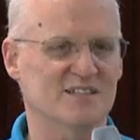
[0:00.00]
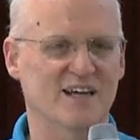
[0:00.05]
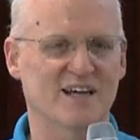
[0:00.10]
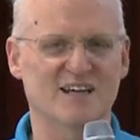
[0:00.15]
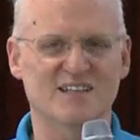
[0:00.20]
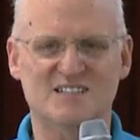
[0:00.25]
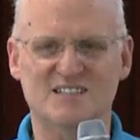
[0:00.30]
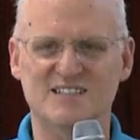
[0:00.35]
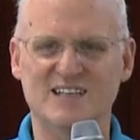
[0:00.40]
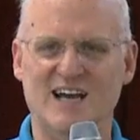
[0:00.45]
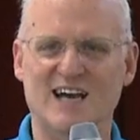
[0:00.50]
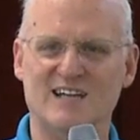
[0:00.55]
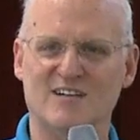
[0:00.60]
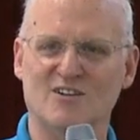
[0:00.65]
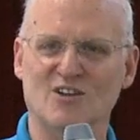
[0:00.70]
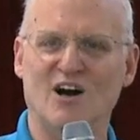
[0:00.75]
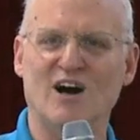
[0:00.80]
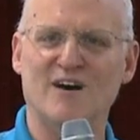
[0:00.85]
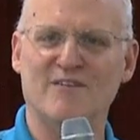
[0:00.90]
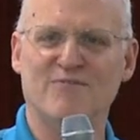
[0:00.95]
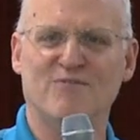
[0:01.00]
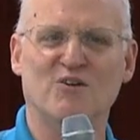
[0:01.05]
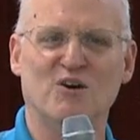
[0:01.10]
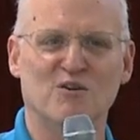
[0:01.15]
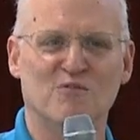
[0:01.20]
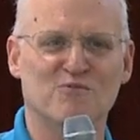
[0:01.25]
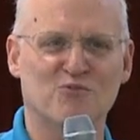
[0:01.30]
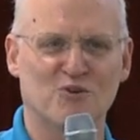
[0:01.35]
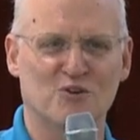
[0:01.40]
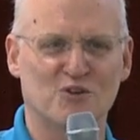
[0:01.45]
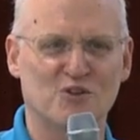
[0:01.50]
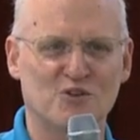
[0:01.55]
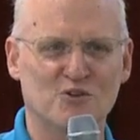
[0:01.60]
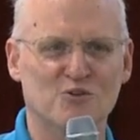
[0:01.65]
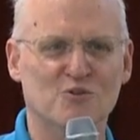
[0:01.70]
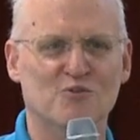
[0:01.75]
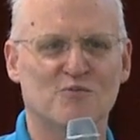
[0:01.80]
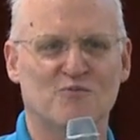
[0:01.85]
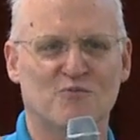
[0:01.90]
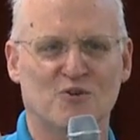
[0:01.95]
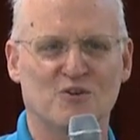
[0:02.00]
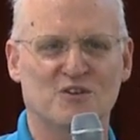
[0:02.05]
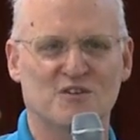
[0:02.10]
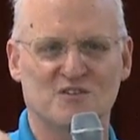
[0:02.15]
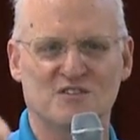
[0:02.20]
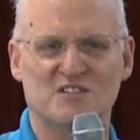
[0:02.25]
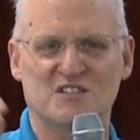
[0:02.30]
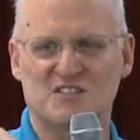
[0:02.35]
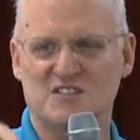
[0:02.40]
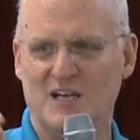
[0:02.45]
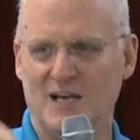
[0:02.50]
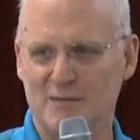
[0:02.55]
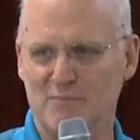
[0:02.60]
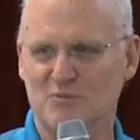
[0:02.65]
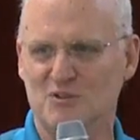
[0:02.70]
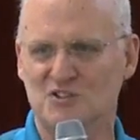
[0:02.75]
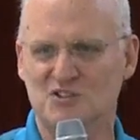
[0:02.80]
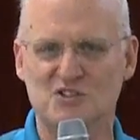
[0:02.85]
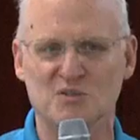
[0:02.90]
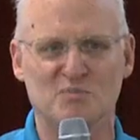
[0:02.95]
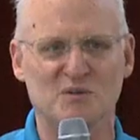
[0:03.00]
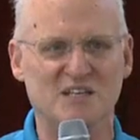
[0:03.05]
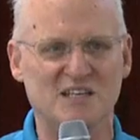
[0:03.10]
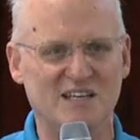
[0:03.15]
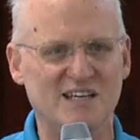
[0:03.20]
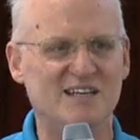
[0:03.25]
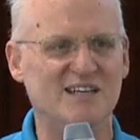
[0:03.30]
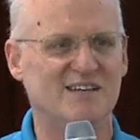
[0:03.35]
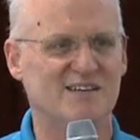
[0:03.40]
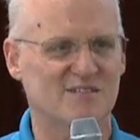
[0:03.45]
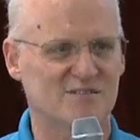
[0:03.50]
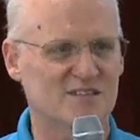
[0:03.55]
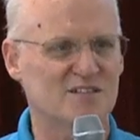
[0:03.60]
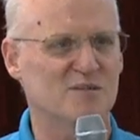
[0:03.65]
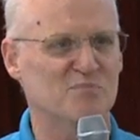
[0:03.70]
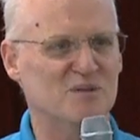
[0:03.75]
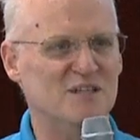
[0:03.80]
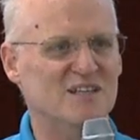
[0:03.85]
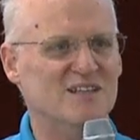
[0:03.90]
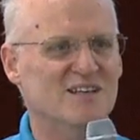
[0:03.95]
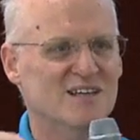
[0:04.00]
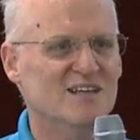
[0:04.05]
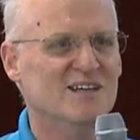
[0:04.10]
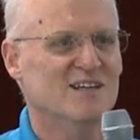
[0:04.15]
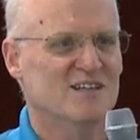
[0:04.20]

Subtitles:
say it's not lawful for your disciples to be